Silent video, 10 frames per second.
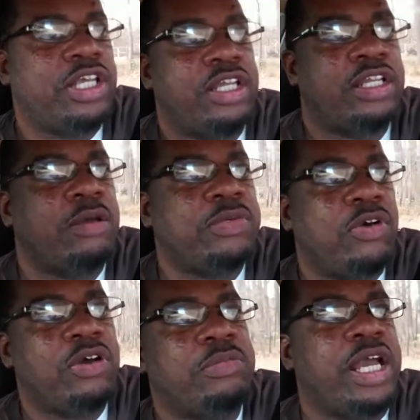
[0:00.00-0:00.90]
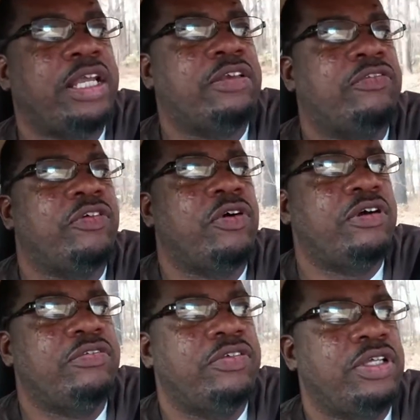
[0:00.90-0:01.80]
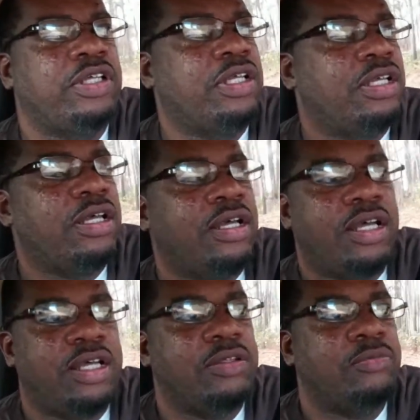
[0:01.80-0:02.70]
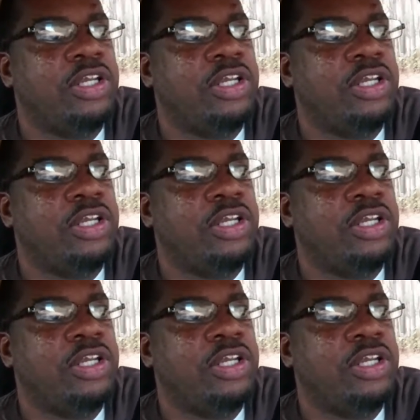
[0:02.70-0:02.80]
getting up, going back and forth. All right,